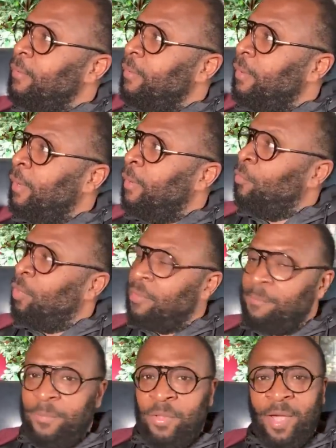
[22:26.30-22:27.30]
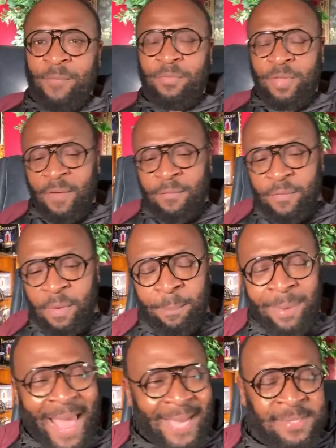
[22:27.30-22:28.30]
uh, one of you have you have a
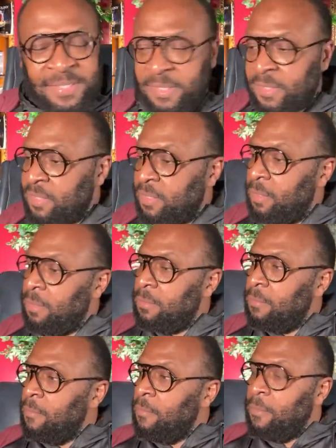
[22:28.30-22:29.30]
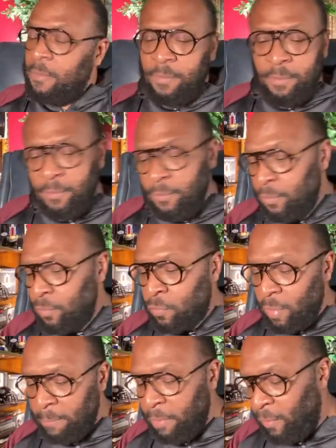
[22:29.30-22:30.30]
black sister.
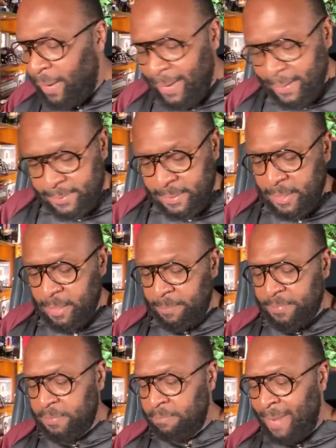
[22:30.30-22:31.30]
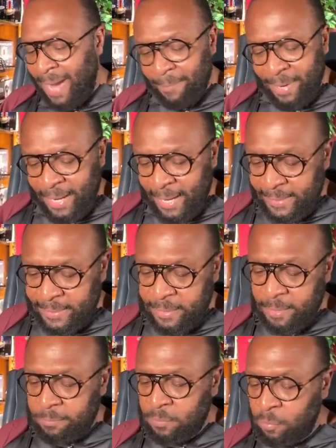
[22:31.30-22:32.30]
Grandma had the hips, mama had the
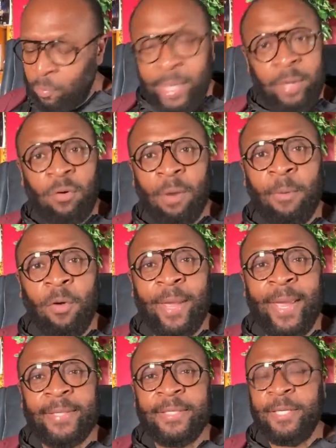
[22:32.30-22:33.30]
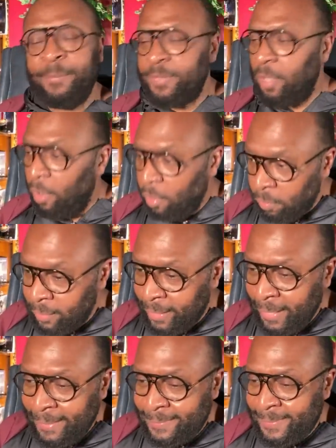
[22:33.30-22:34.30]
hips, great grandma had the hips, all the
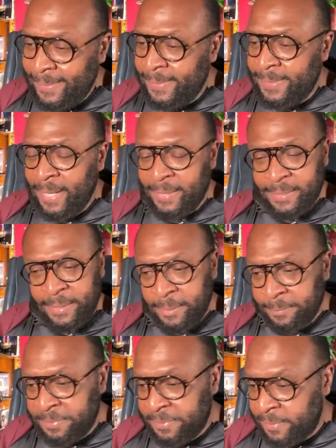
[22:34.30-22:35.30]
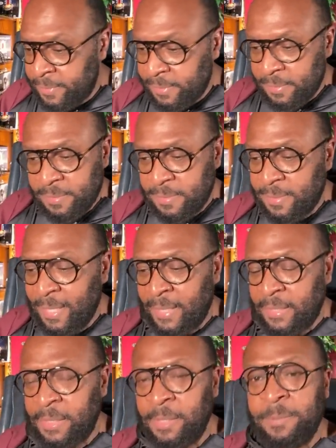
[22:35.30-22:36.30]
aunties got the hips, the sisters got
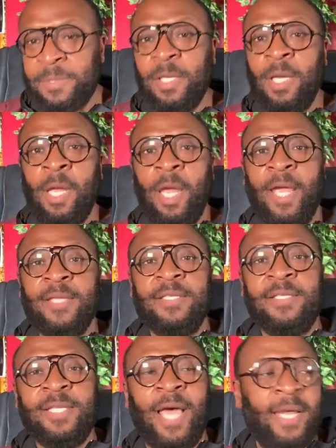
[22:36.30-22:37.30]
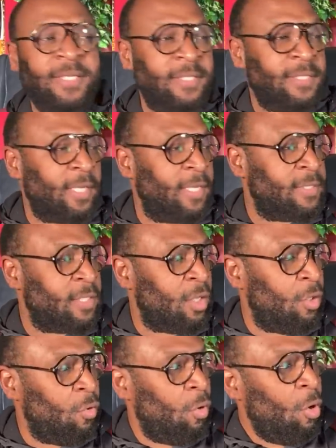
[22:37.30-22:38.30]
the hips, and society says to
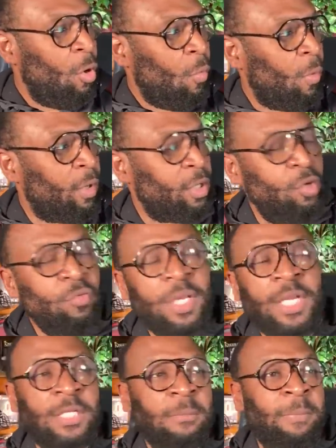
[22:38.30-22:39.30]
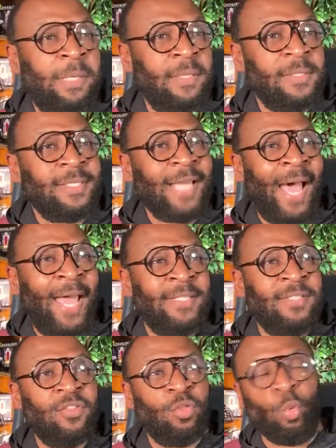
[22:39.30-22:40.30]
you, well, you need to be a
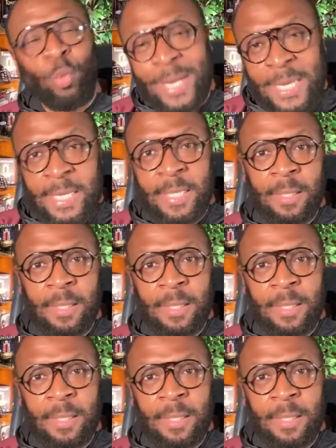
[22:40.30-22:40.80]
size three